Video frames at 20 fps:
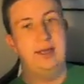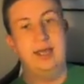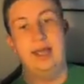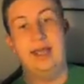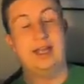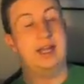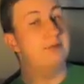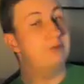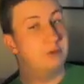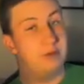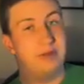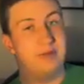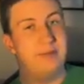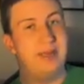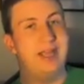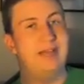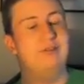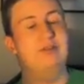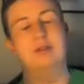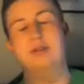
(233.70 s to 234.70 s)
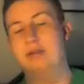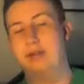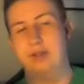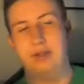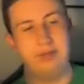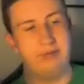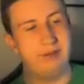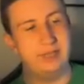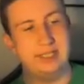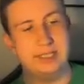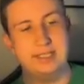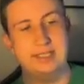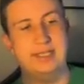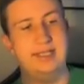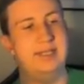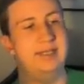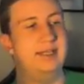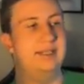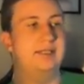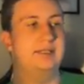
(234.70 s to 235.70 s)
It comes with a manual,
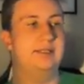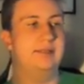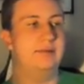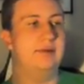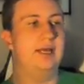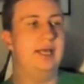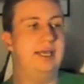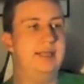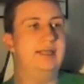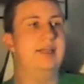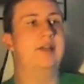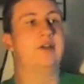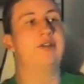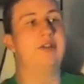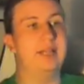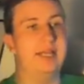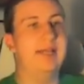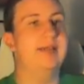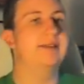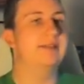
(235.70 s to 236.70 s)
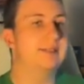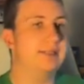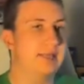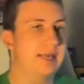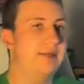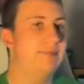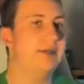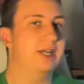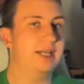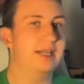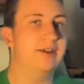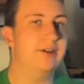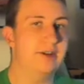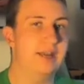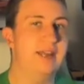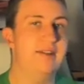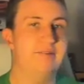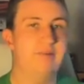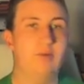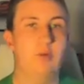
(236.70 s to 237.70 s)
3-seat. It literally is a
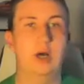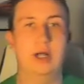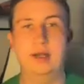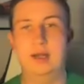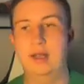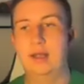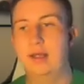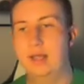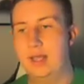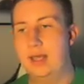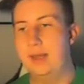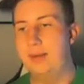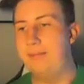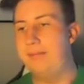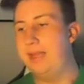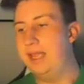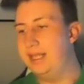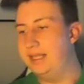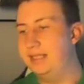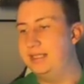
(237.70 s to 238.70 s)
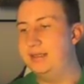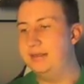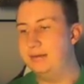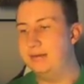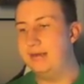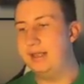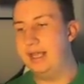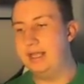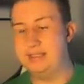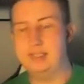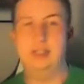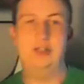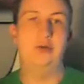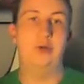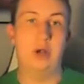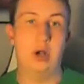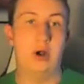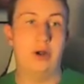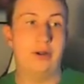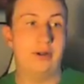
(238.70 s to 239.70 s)
McLaren F1 made as a new
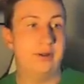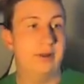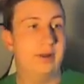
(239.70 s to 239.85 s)
car.